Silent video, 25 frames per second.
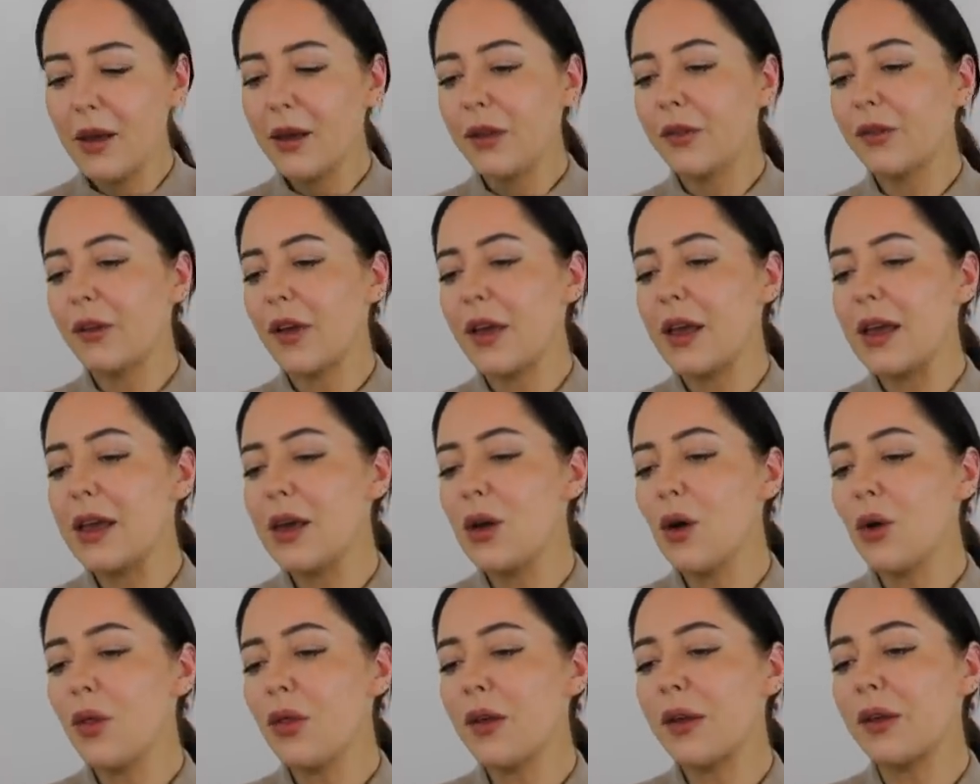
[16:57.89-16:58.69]
So he
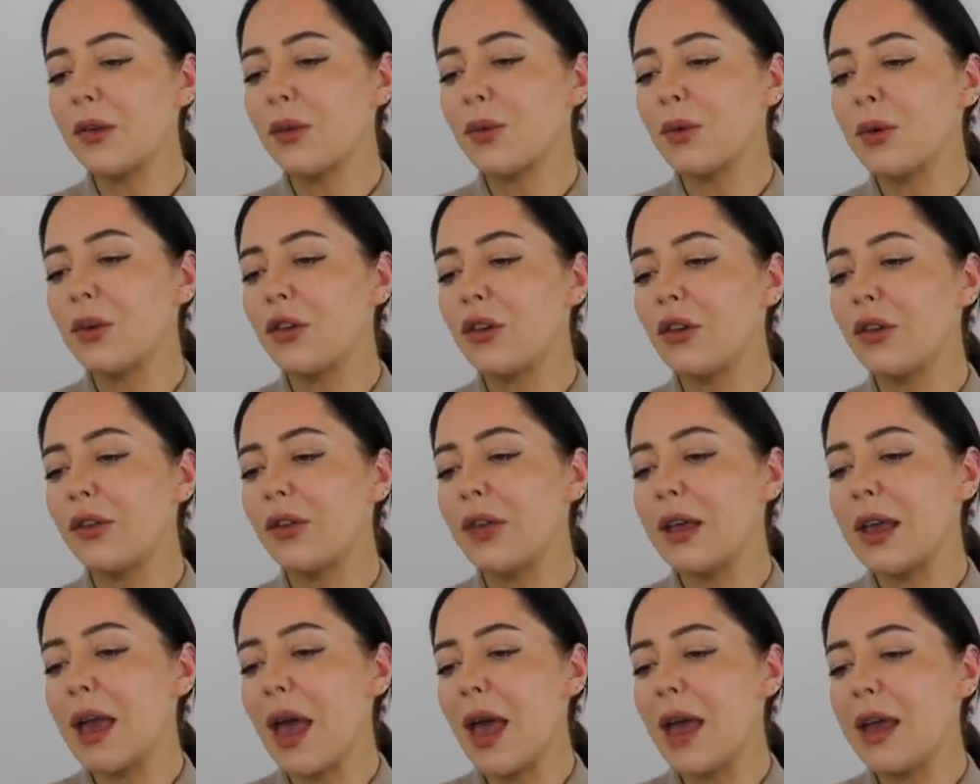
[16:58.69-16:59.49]
got this, which is
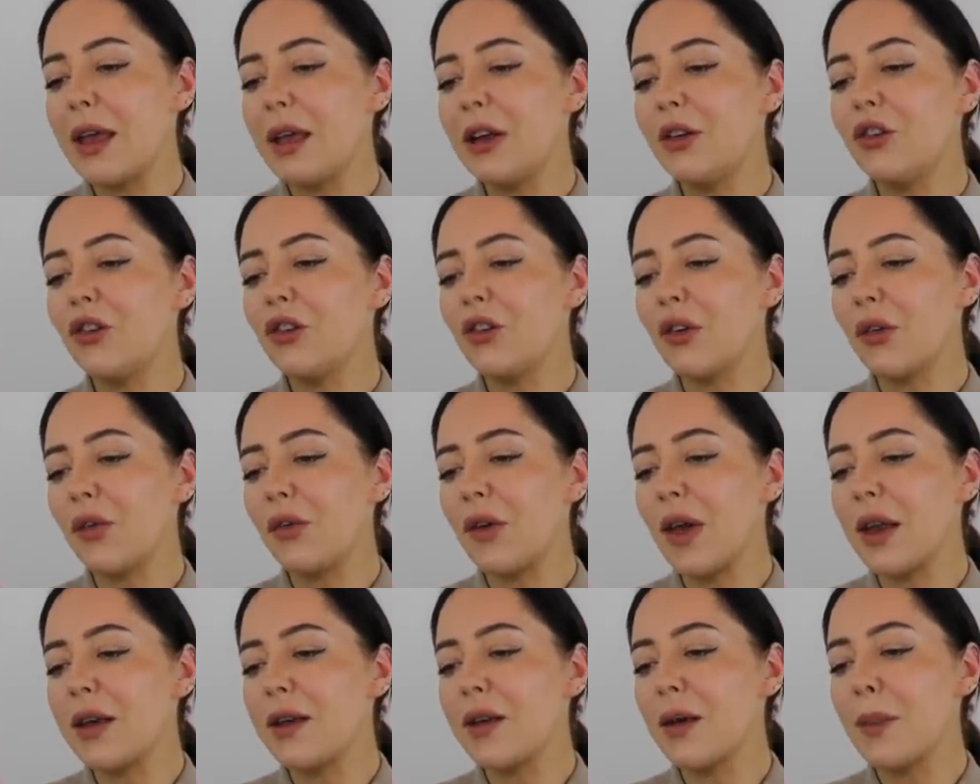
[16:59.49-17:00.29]
the Age
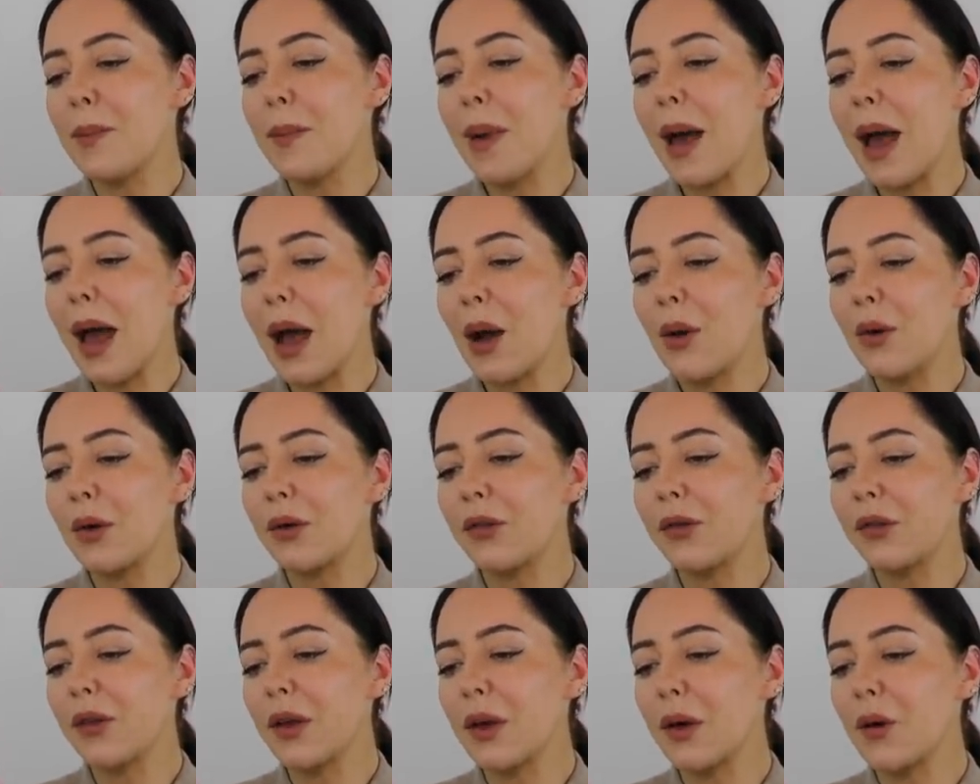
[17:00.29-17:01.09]
Defender Power
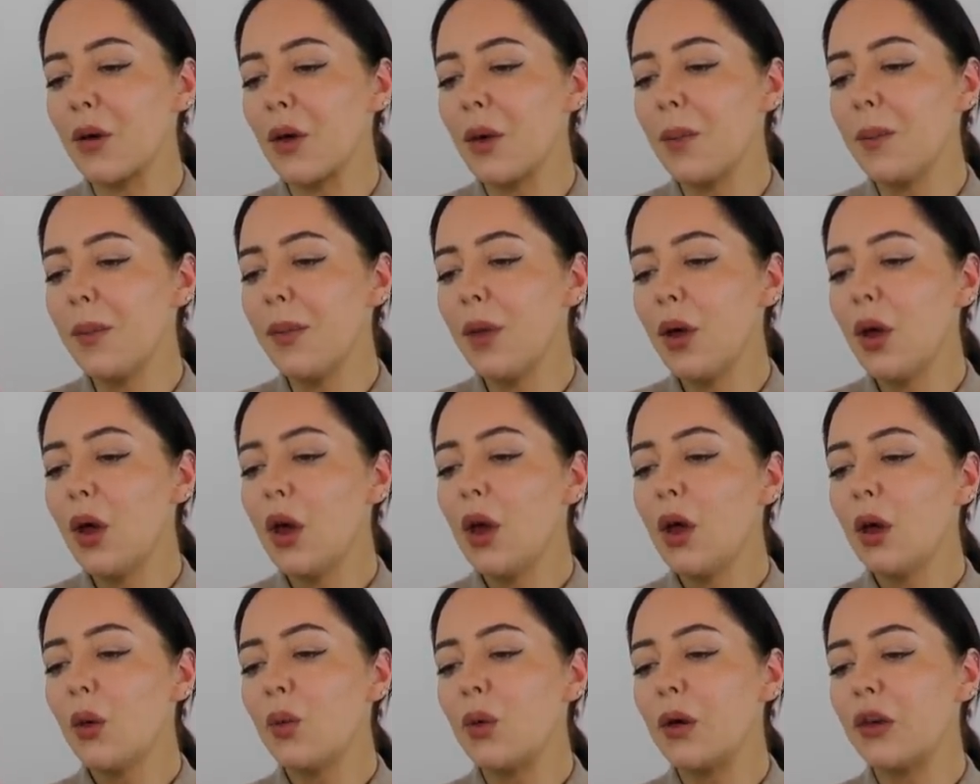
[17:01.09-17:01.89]
Serum,
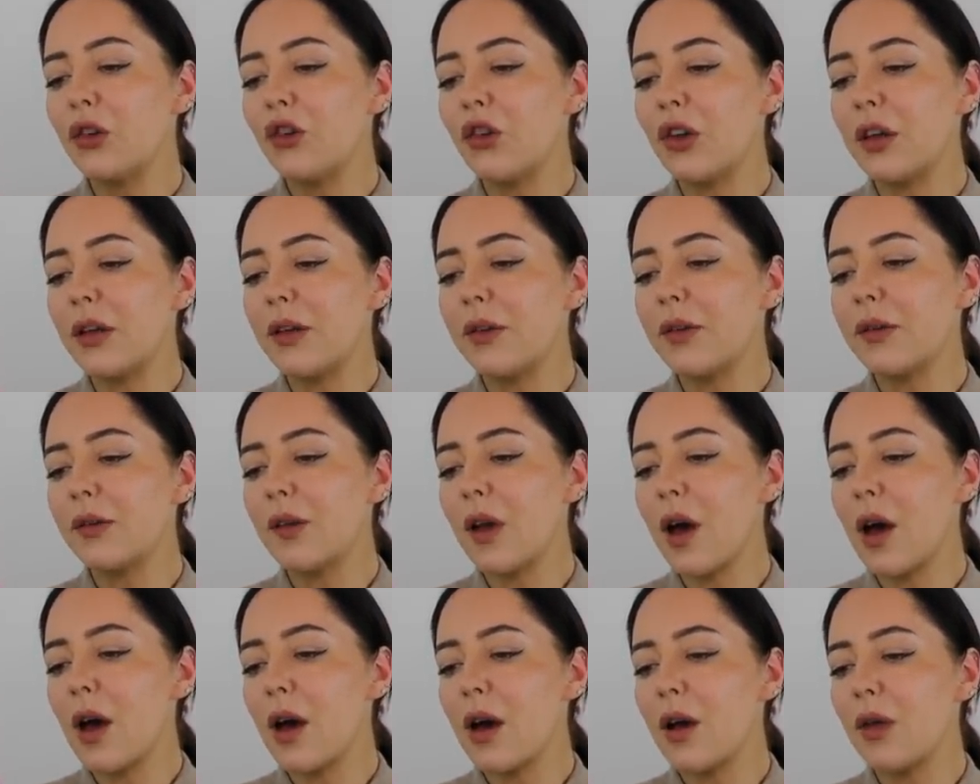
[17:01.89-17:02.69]
which is
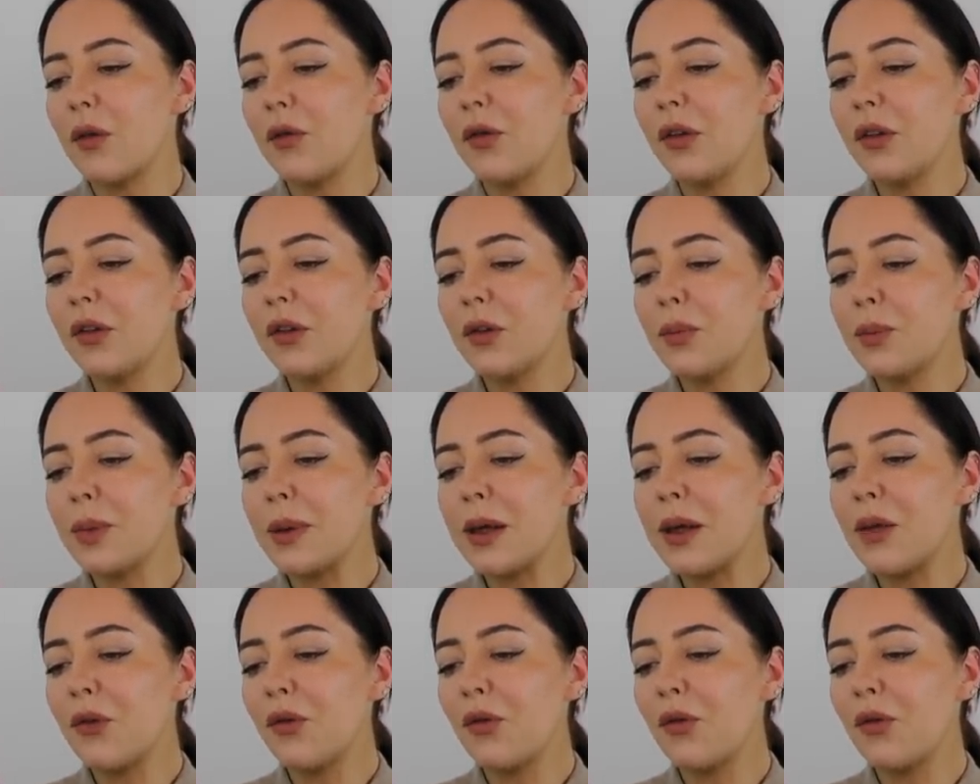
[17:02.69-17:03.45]
a visibly